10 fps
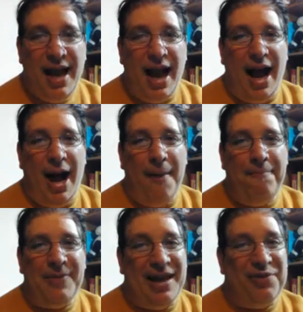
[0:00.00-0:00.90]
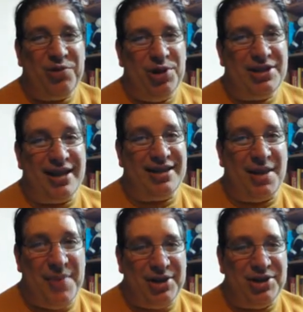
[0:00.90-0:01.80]
And of course, as
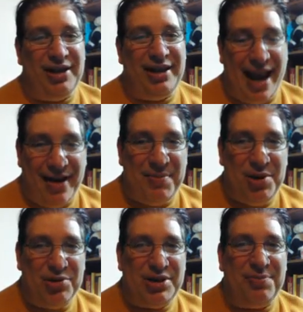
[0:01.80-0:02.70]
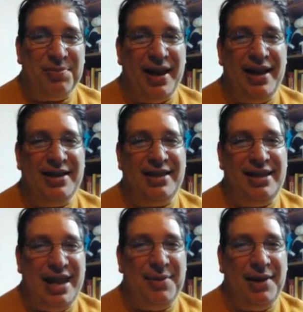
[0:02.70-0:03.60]
I mentioned, Gary Busey plays
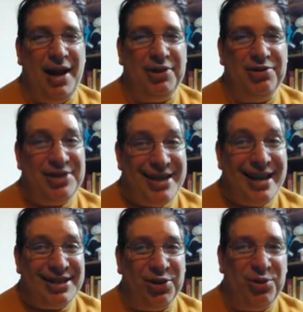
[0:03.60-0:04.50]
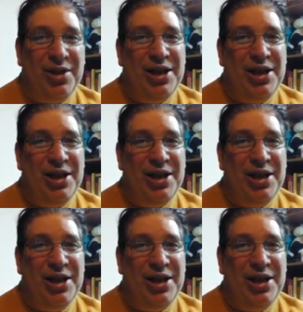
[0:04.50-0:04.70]
the demon hunter Sentinel,